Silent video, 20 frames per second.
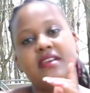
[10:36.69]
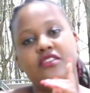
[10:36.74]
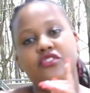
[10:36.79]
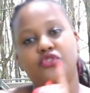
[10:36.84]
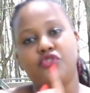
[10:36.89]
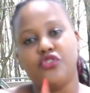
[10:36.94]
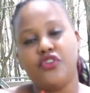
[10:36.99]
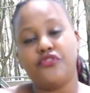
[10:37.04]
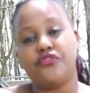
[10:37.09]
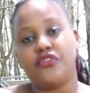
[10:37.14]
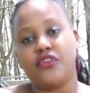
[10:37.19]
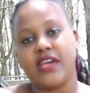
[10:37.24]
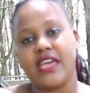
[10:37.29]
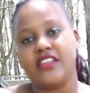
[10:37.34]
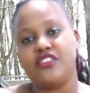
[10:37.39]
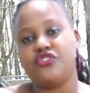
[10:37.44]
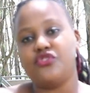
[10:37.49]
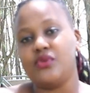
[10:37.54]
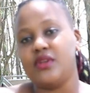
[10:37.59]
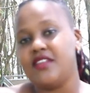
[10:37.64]
Do not
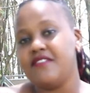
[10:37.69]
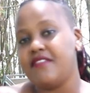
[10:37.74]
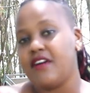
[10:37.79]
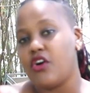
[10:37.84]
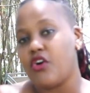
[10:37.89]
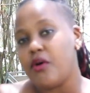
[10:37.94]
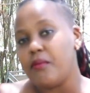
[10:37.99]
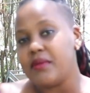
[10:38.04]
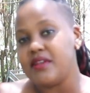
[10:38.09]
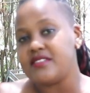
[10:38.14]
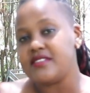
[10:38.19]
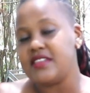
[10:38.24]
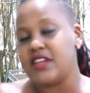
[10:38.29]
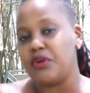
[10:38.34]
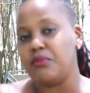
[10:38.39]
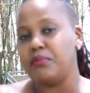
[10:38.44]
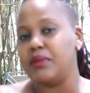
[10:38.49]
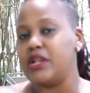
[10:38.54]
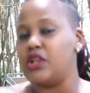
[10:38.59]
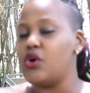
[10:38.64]
forget to leave a comment
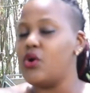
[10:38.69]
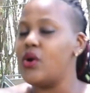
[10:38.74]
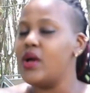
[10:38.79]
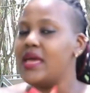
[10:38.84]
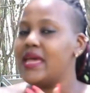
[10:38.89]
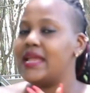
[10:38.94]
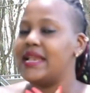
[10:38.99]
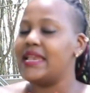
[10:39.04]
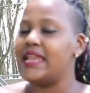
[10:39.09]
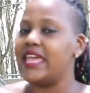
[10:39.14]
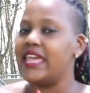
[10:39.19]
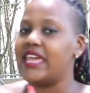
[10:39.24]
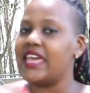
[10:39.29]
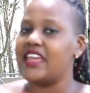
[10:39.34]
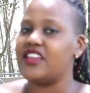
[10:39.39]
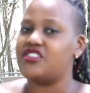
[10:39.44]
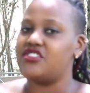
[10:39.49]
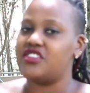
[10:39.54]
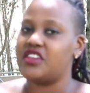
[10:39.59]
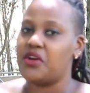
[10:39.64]
down below, like
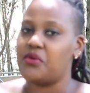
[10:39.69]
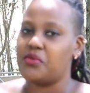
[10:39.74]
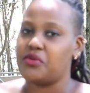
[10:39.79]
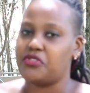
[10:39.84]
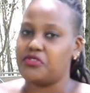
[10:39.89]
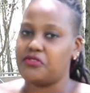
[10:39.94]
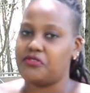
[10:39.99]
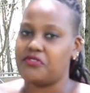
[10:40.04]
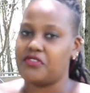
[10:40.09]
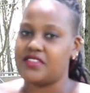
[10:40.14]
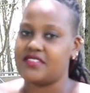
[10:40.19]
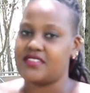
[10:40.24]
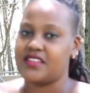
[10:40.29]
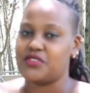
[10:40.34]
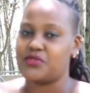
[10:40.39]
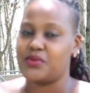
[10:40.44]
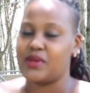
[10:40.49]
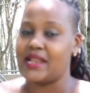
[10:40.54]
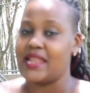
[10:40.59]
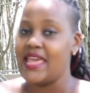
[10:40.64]
and share with your friends
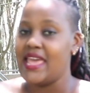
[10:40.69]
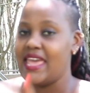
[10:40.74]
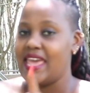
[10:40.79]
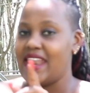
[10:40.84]
as well.